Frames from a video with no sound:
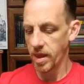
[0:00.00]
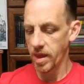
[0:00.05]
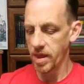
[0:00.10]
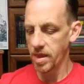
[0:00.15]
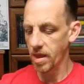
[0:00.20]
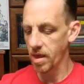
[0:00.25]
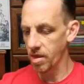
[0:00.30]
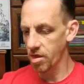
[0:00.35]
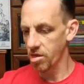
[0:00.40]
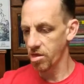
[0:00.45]
he
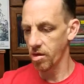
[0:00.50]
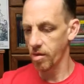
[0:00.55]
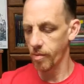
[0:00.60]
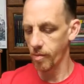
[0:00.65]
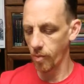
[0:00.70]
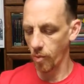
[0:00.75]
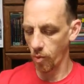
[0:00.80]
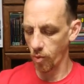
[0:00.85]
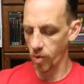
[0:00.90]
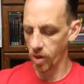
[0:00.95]
does
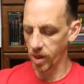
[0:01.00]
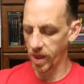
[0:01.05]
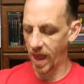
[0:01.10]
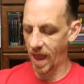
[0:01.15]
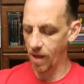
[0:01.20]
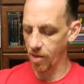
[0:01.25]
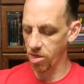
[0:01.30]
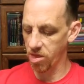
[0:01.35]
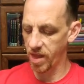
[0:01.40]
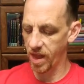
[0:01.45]
some really
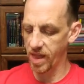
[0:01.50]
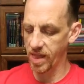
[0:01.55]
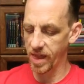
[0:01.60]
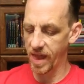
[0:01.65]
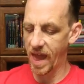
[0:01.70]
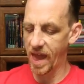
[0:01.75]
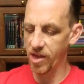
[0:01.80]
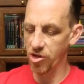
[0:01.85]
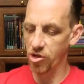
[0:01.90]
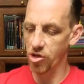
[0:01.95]

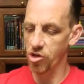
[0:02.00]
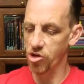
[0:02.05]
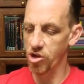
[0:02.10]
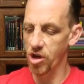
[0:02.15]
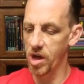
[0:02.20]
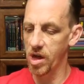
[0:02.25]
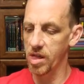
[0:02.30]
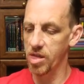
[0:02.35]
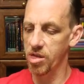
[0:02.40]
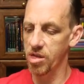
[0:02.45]
outstanding action
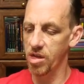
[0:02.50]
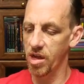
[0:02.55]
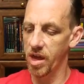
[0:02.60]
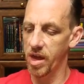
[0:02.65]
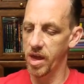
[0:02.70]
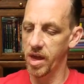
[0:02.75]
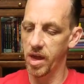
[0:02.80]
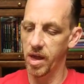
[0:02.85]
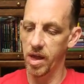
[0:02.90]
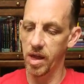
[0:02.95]
shots,
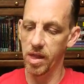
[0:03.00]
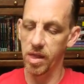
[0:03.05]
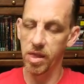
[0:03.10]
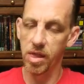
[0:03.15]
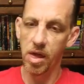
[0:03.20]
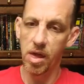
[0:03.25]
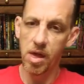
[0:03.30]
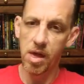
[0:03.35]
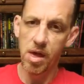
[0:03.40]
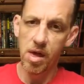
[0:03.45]

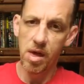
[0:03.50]
and